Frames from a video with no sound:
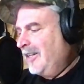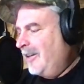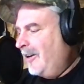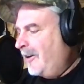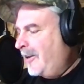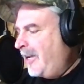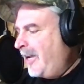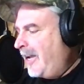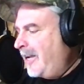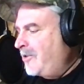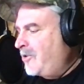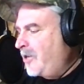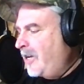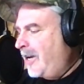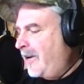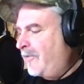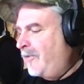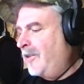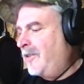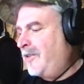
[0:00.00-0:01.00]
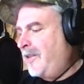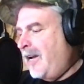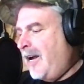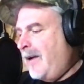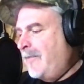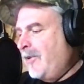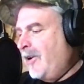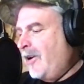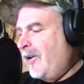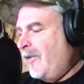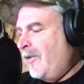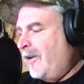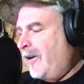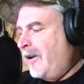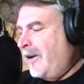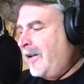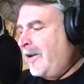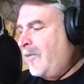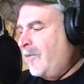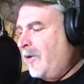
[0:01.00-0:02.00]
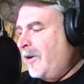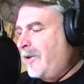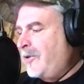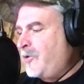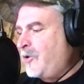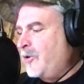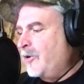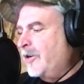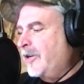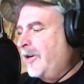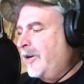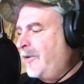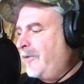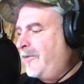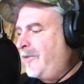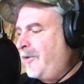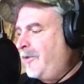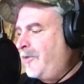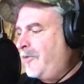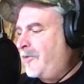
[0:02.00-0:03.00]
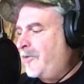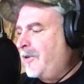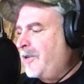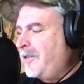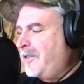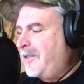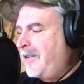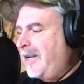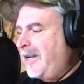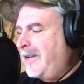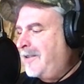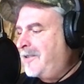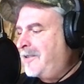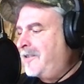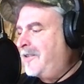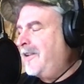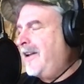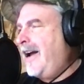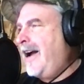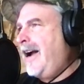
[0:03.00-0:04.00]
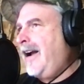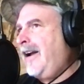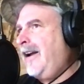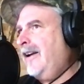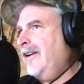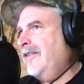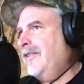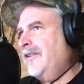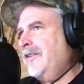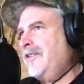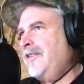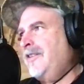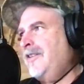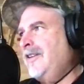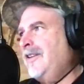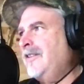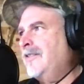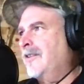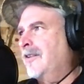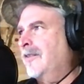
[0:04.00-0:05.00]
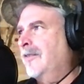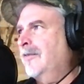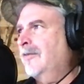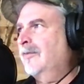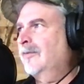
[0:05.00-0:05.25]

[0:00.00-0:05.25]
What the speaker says: Okay, Jeff, it's time to go hunting. What is your go-to tree stand snack this season?